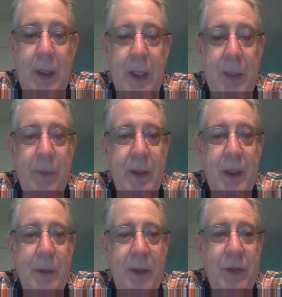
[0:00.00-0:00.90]
And I'm
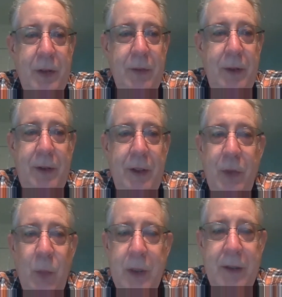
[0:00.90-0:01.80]
thinking to myself, it
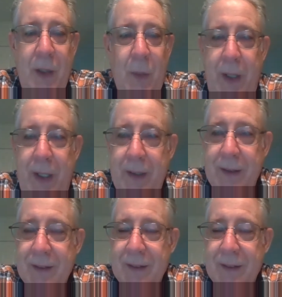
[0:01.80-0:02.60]
doesn't work that way.